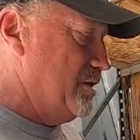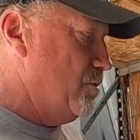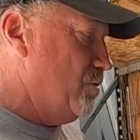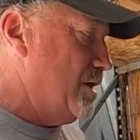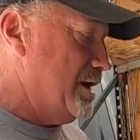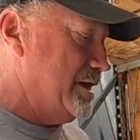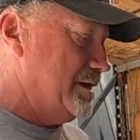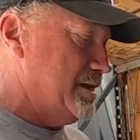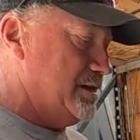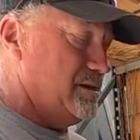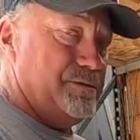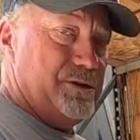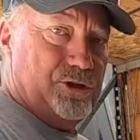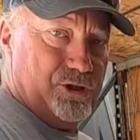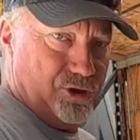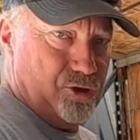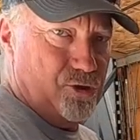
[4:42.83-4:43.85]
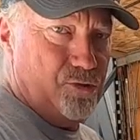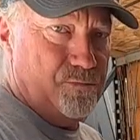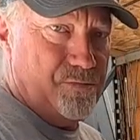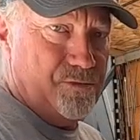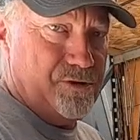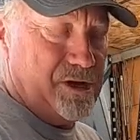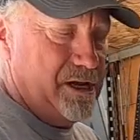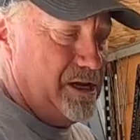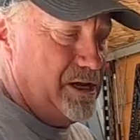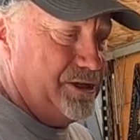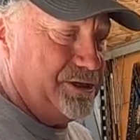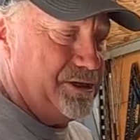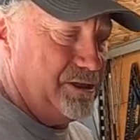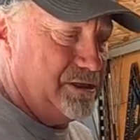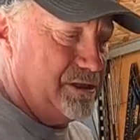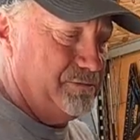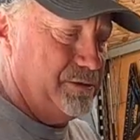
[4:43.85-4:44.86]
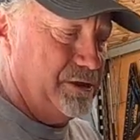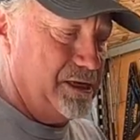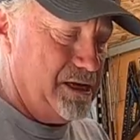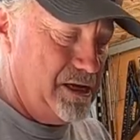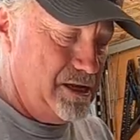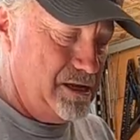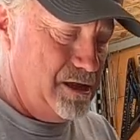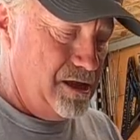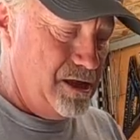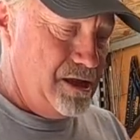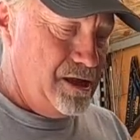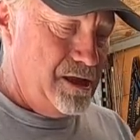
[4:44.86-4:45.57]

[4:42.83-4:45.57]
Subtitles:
Milwaukee, to be super easy to bleed.